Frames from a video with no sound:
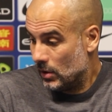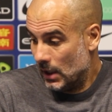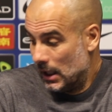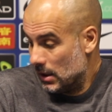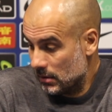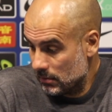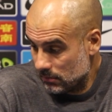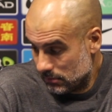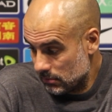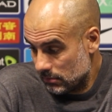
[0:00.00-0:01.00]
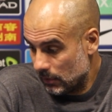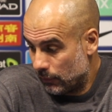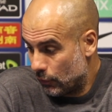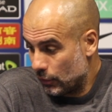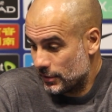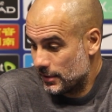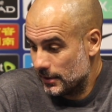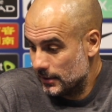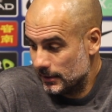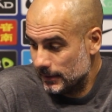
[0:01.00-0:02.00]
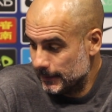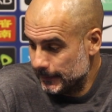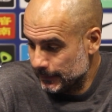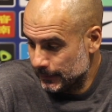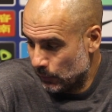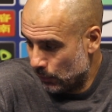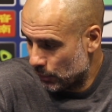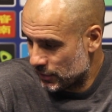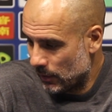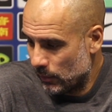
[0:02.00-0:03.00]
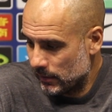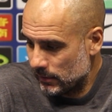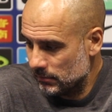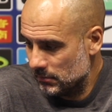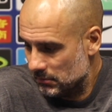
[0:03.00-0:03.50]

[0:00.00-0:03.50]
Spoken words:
Yeah, of course. We was our